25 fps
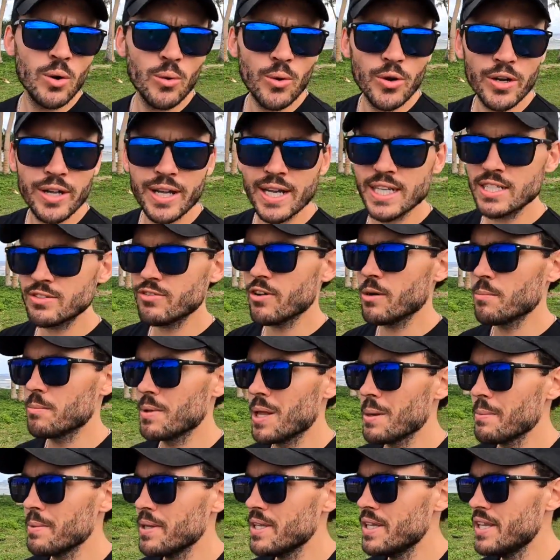Where are you guys
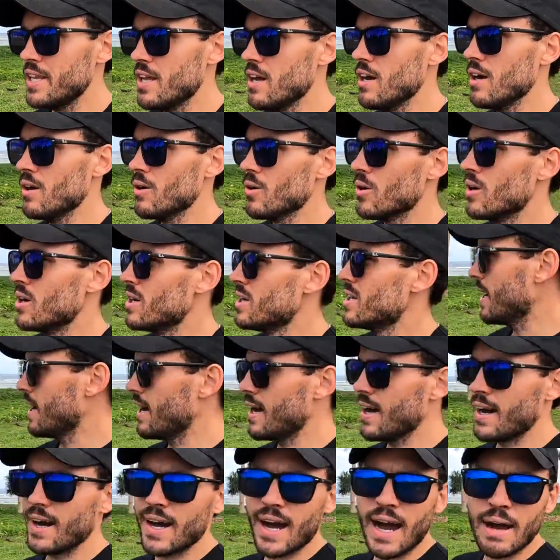from? Let me know.
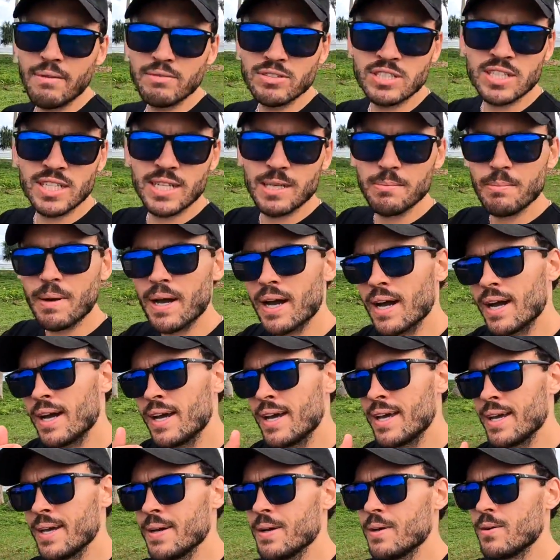Obviously
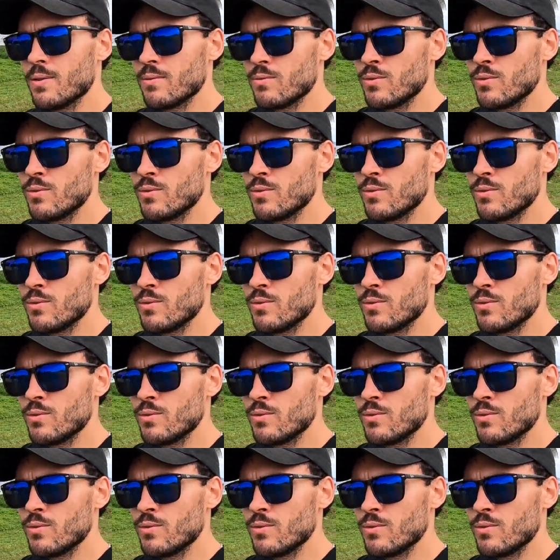my